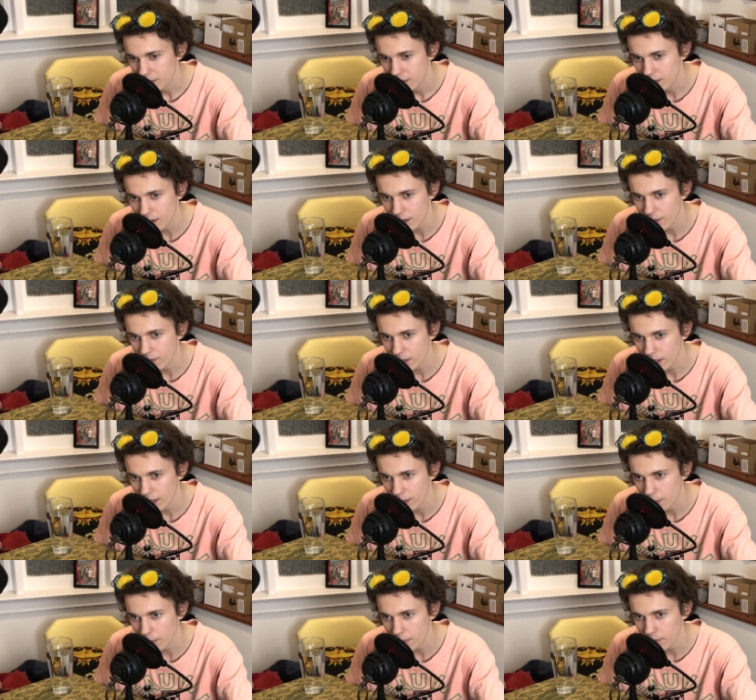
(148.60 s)
It's not even,
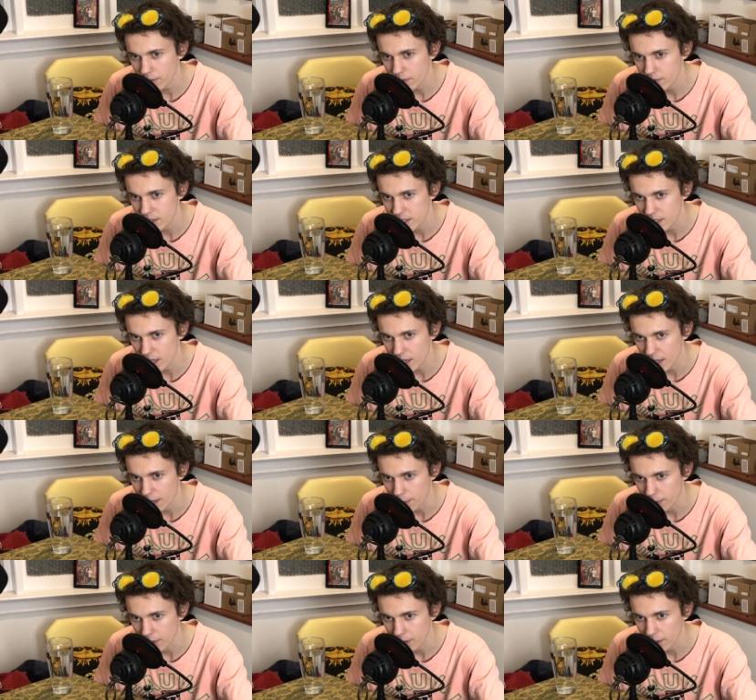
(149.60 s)
like, people haven't even seen it
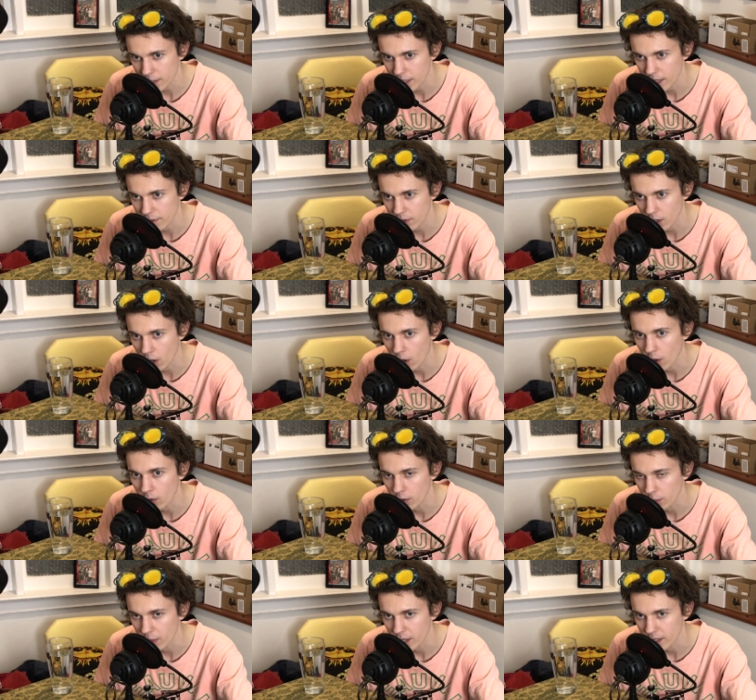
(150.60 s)
yet, but they're already giving all
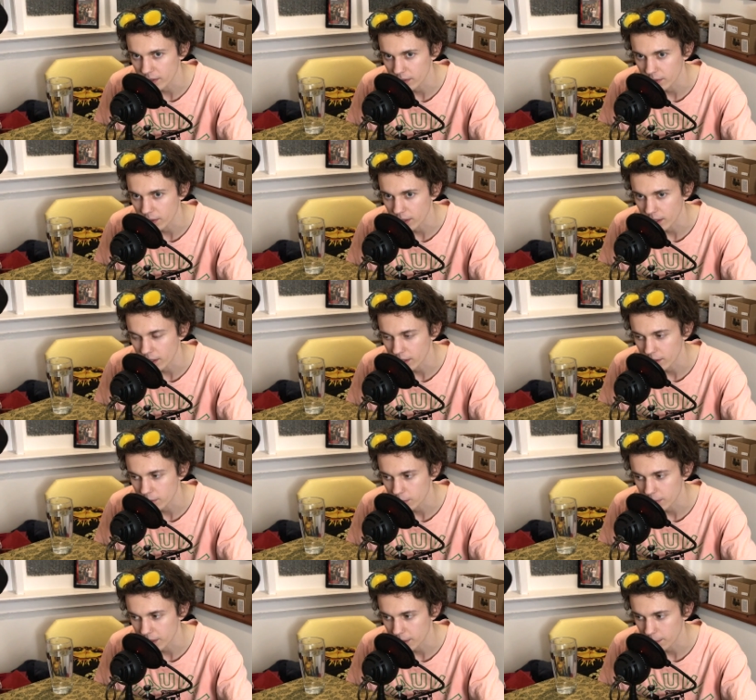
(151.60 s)
their money to it. And
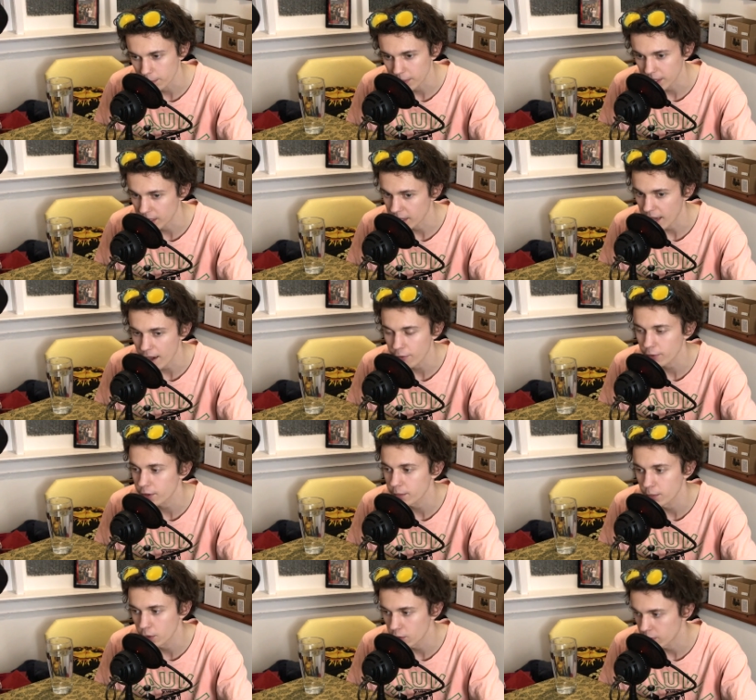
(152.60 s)
it's be- beaten
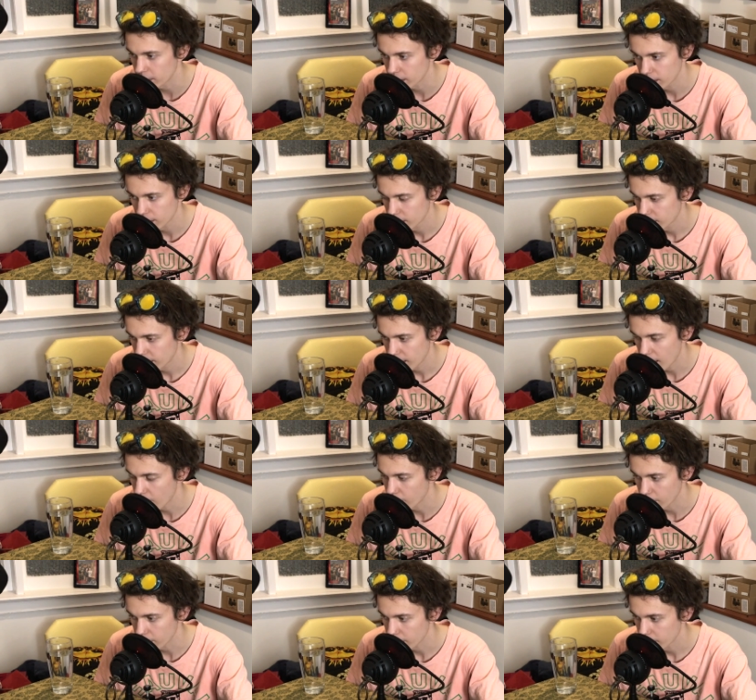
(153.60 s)
every movie
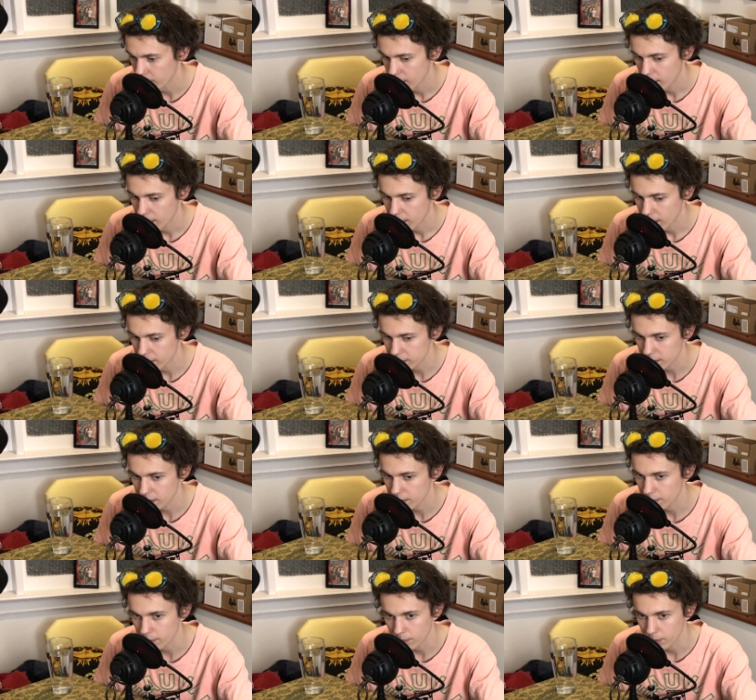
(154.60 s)
ever. And it's
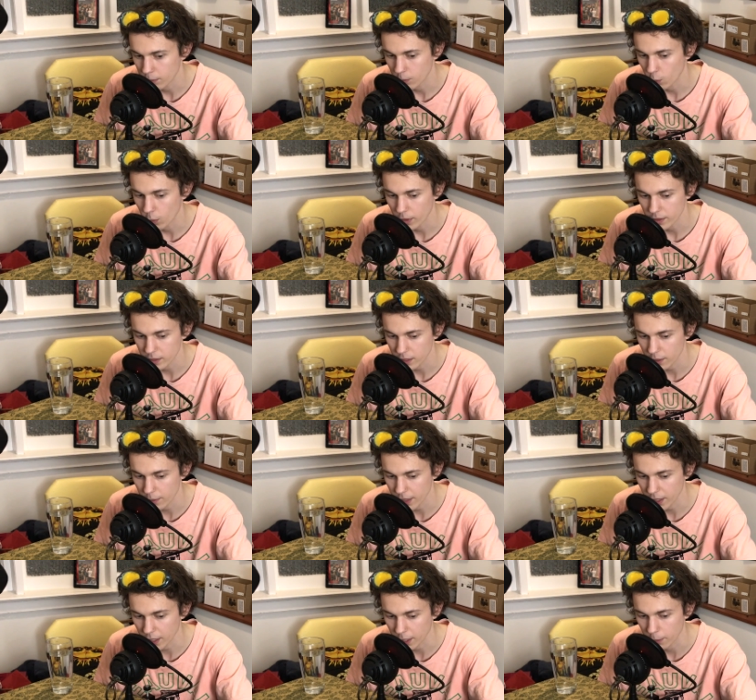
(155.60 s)
gonna, it's gonna
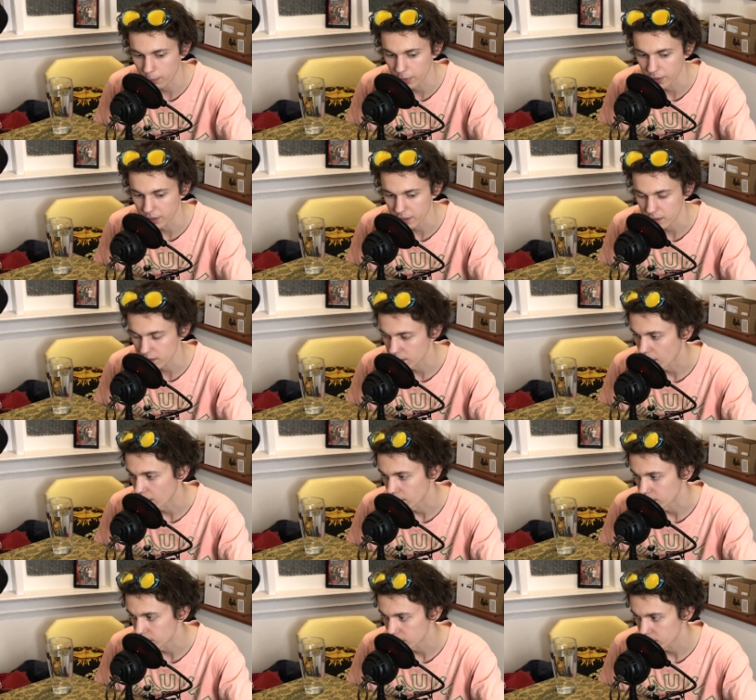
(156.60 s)
make, like, billions of
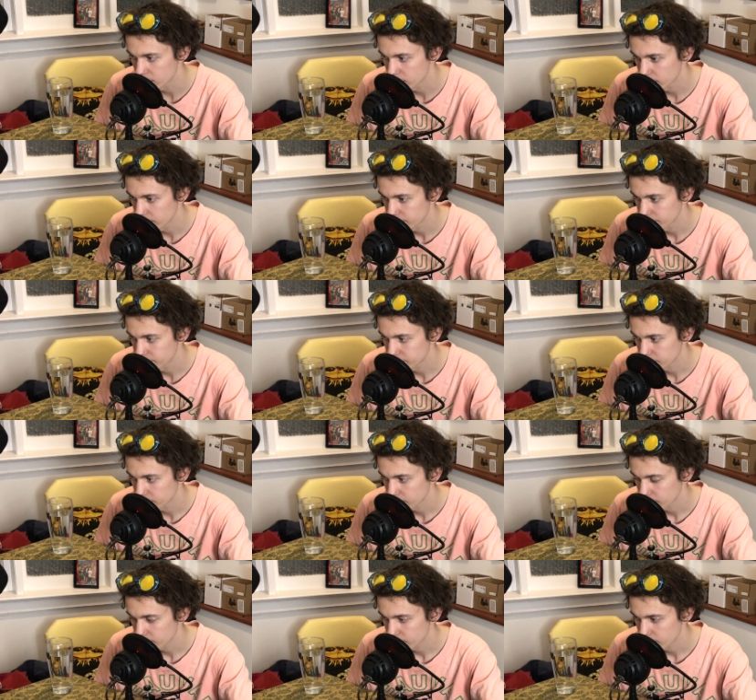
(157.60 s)
dollars.
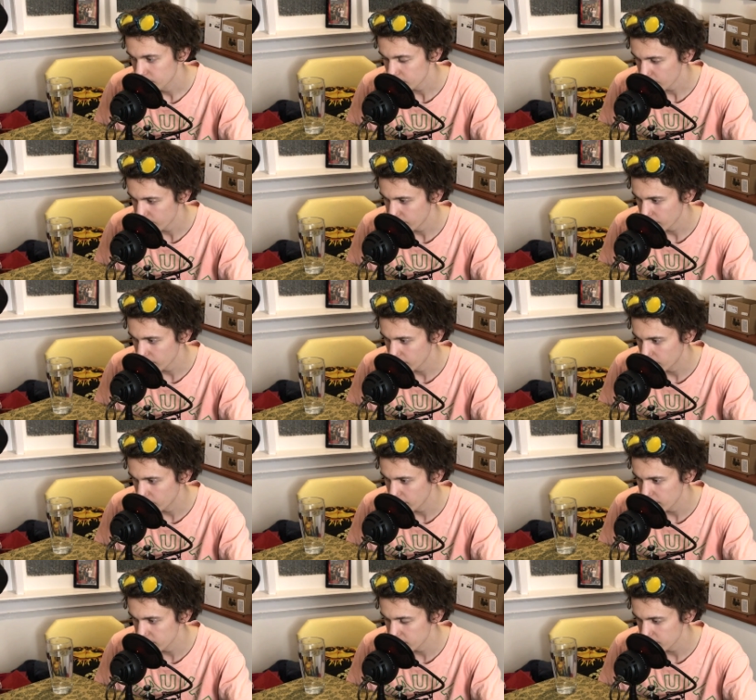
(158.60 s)
Isn't that fucking
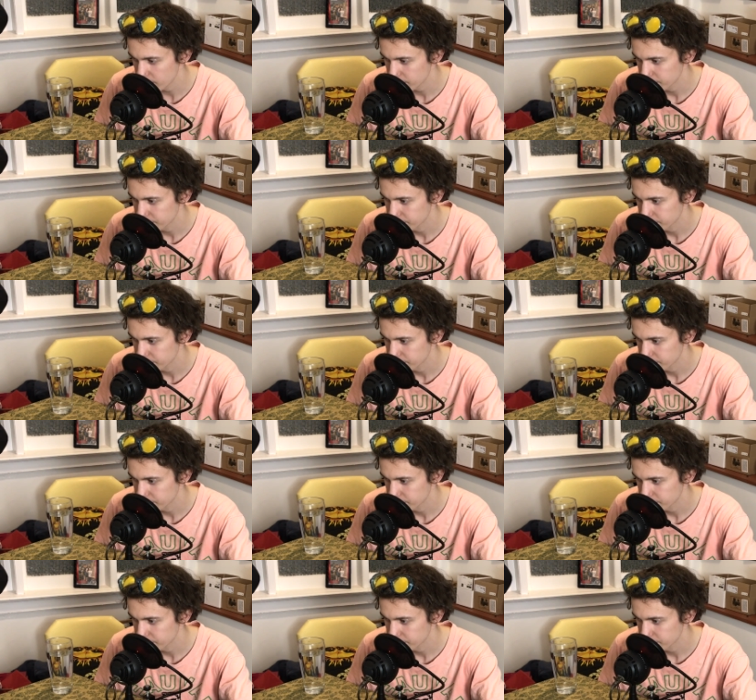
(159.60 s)
crazy?